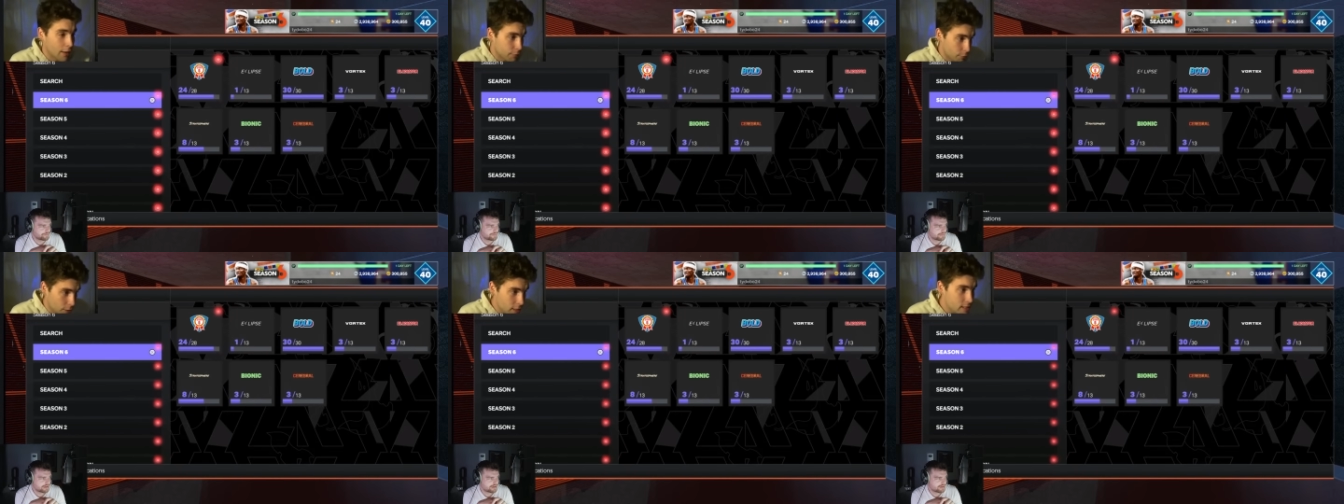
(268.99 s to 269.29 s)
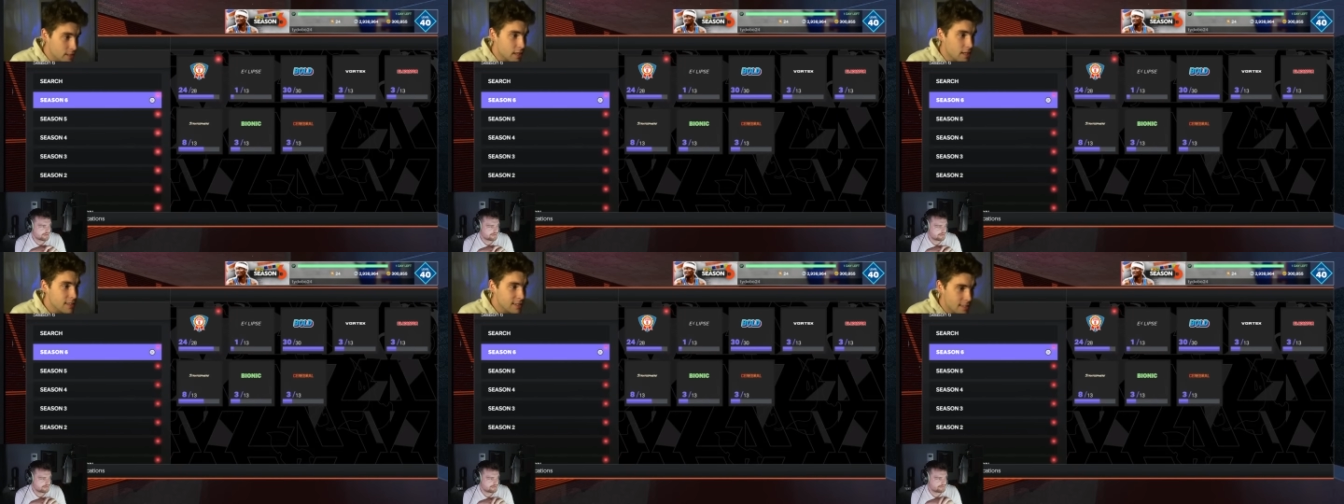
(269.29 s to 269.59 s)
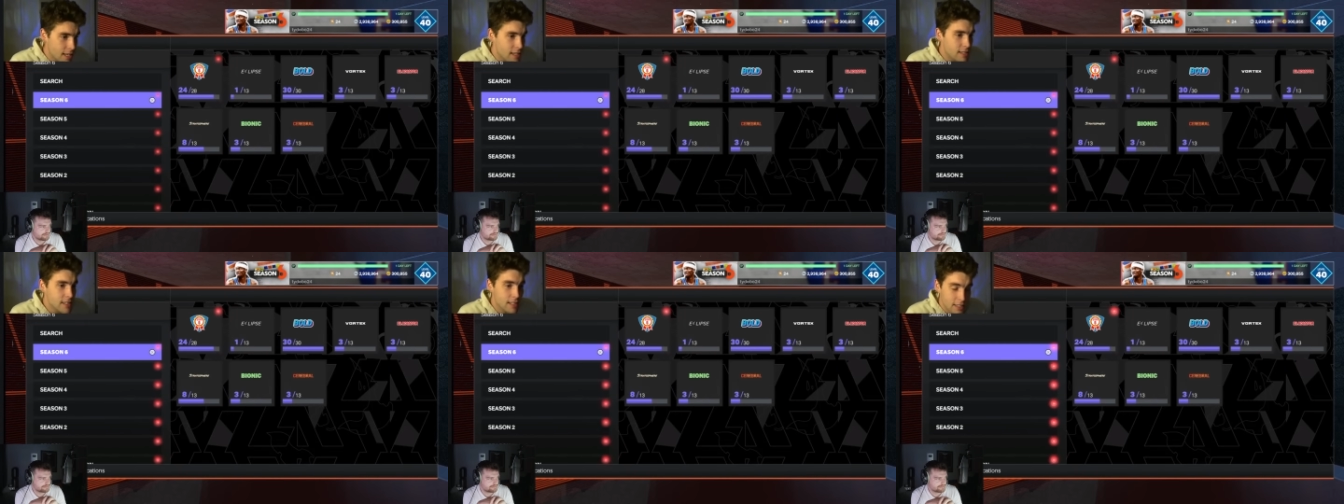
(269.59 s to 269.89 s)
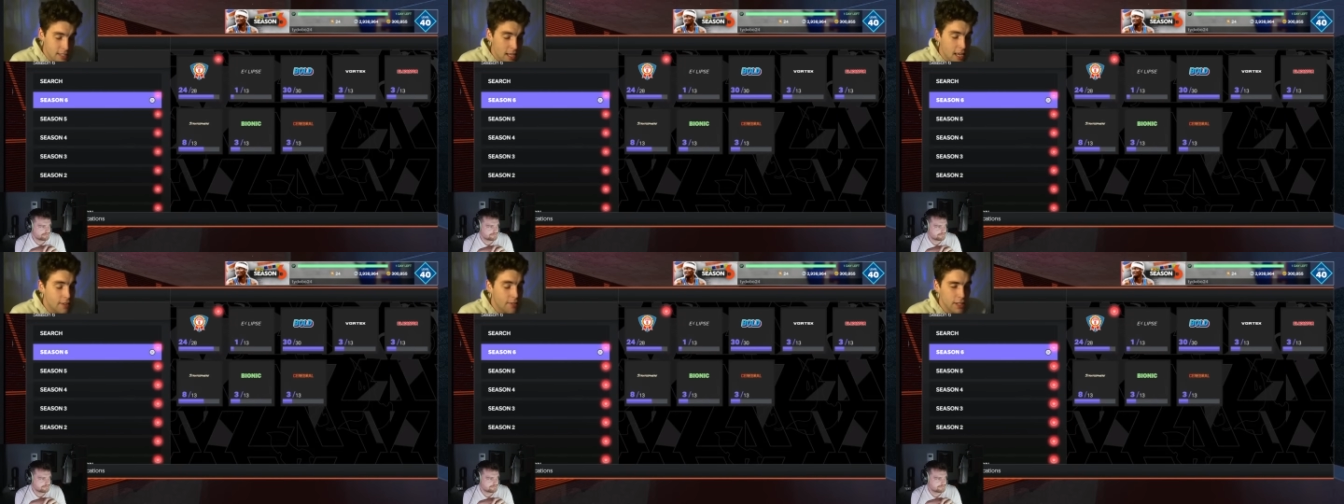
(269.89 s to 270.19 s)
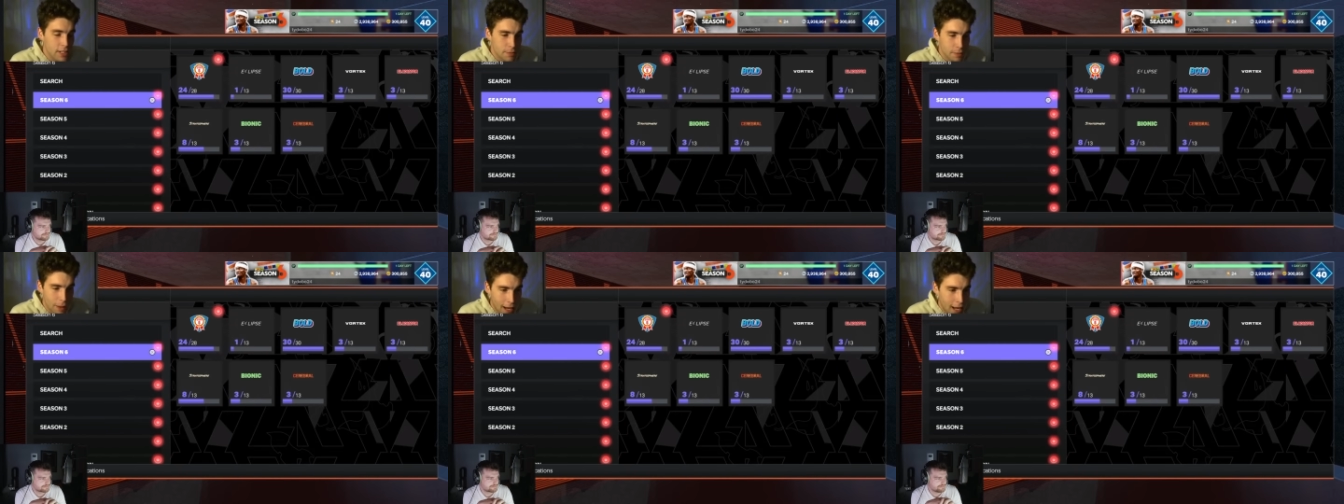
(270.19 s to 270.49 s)
if we see season 7
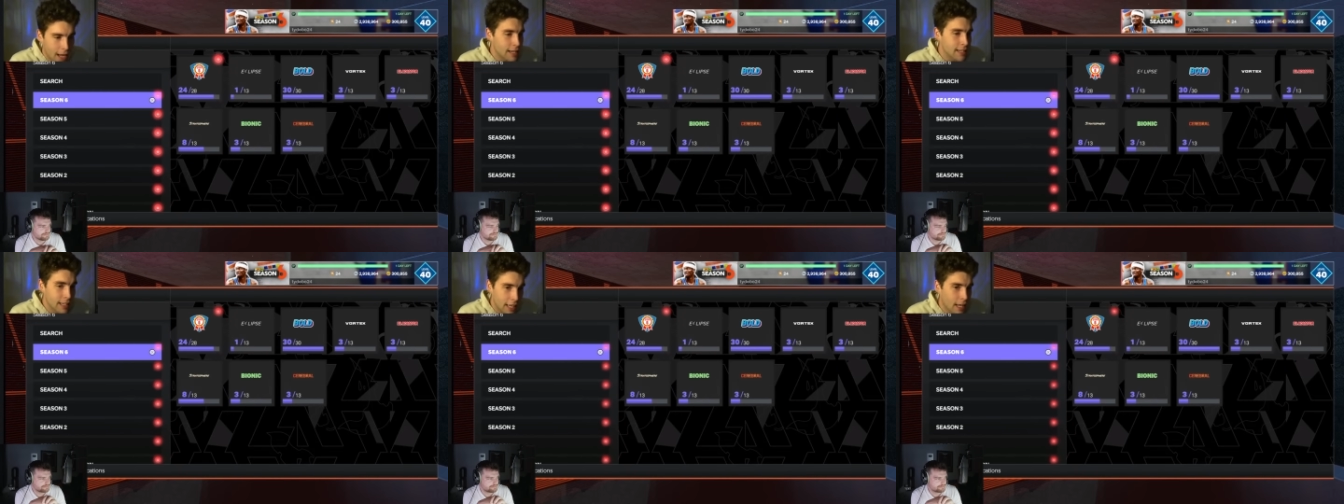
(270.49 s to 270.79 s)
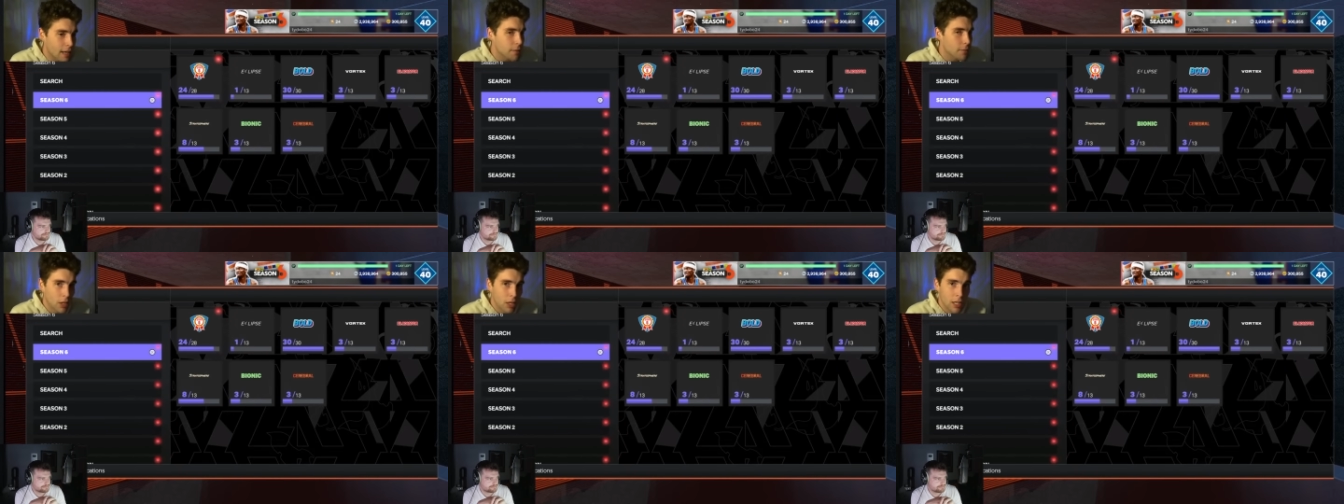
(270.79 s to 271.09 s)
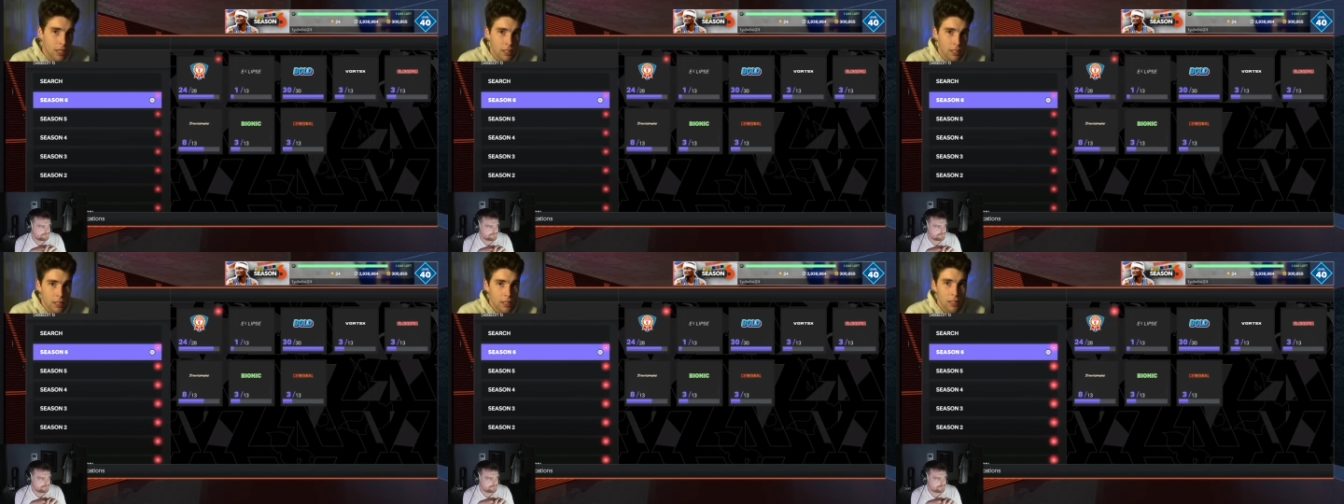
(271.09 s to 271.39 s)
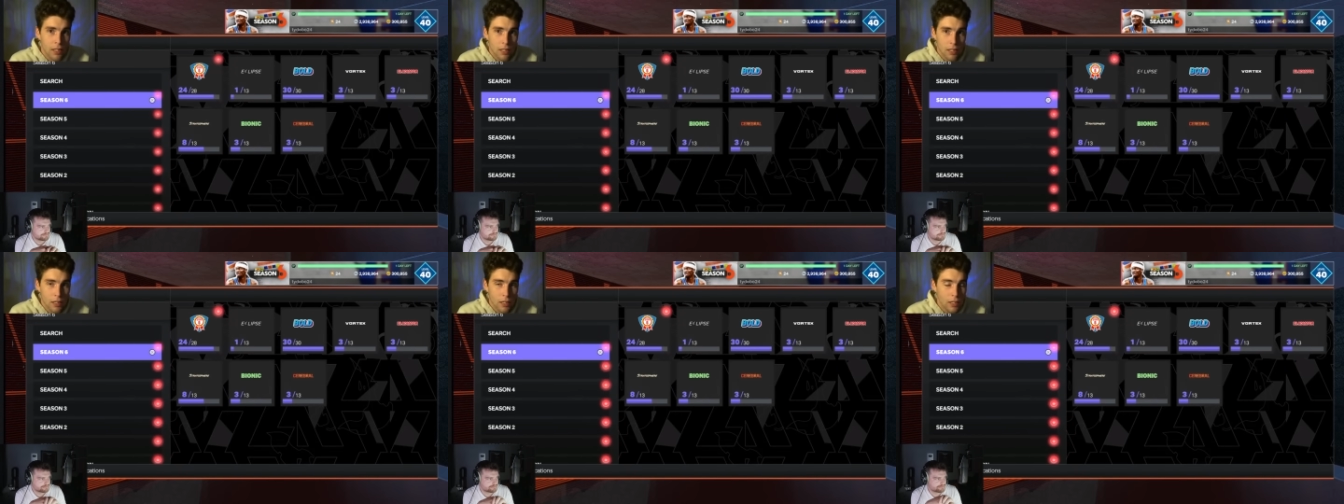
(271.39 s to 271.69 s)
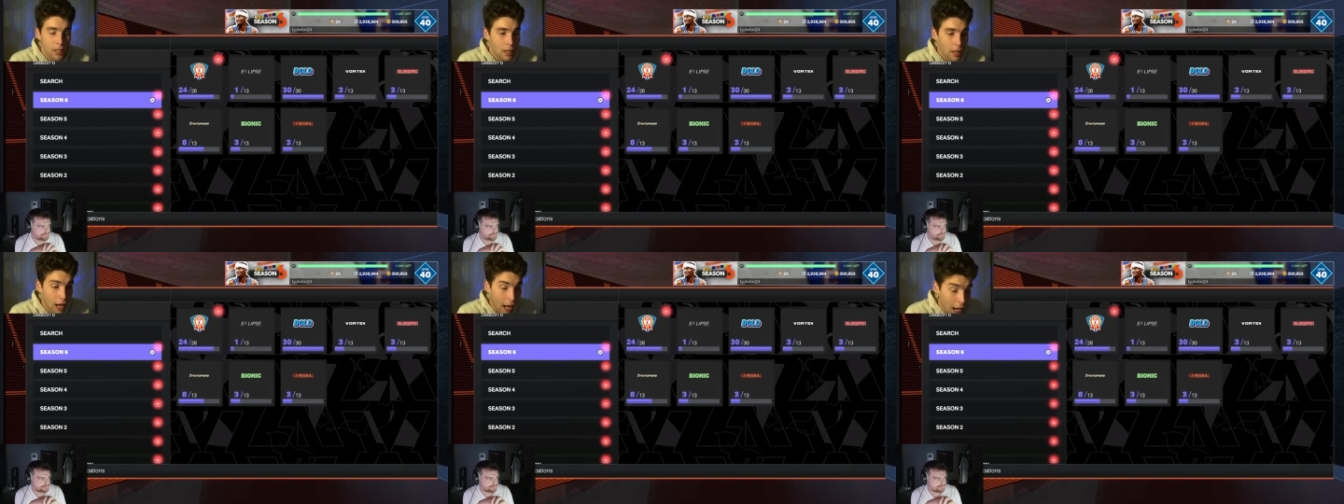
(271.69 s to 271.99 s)
is behind gambling,
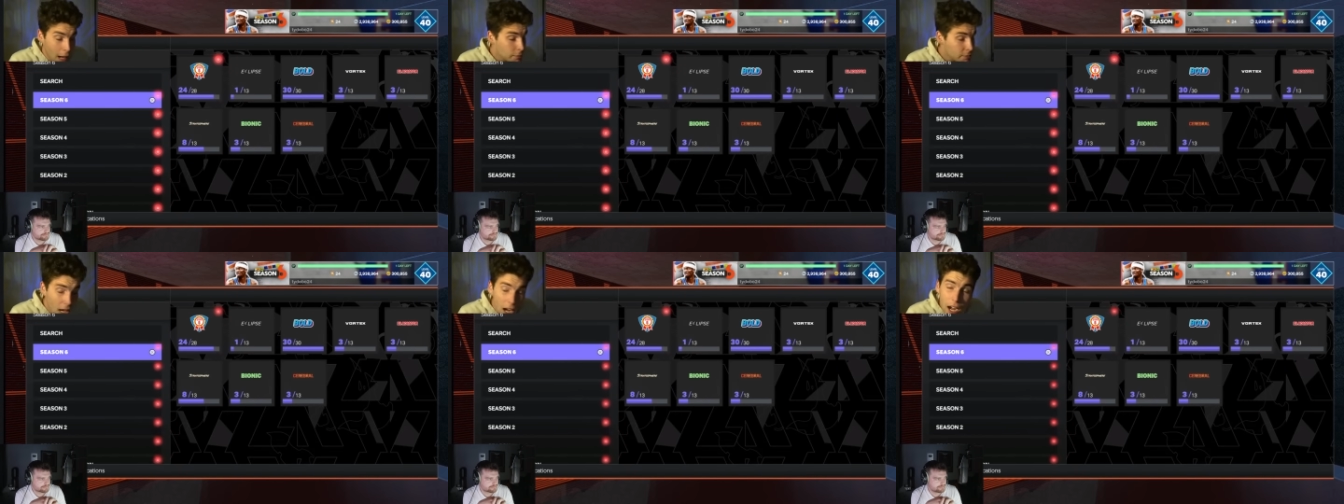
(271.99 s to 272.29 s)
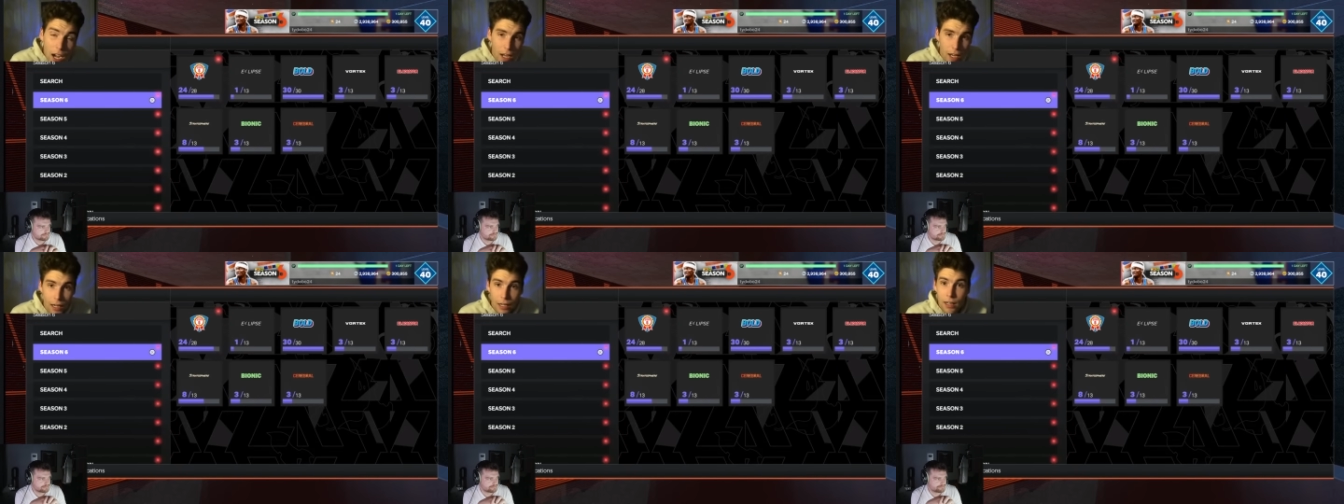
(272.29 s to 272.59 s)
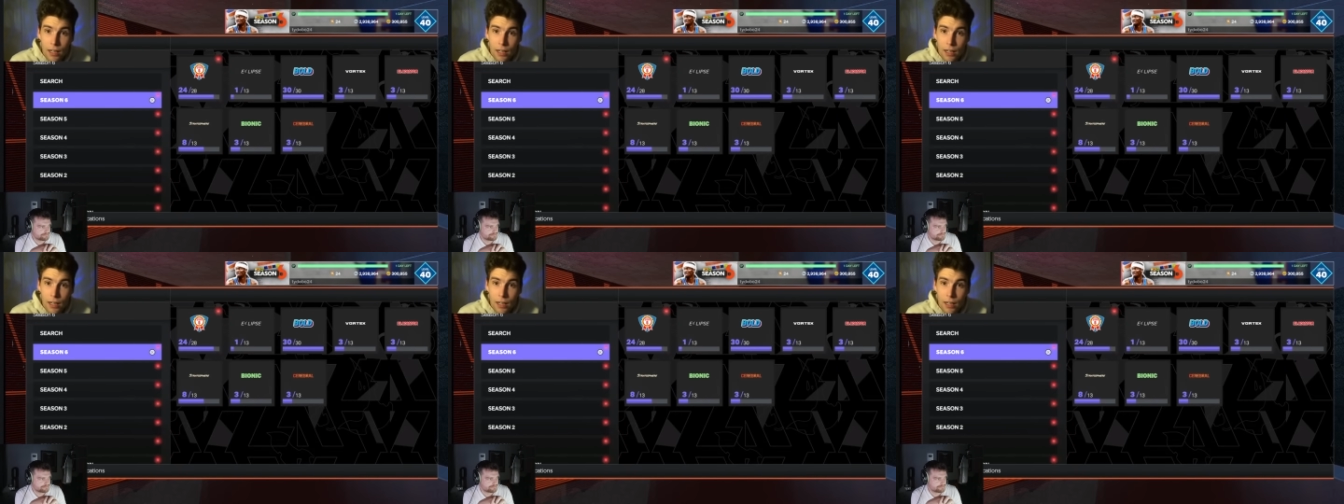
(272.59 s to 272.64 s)
I'm done.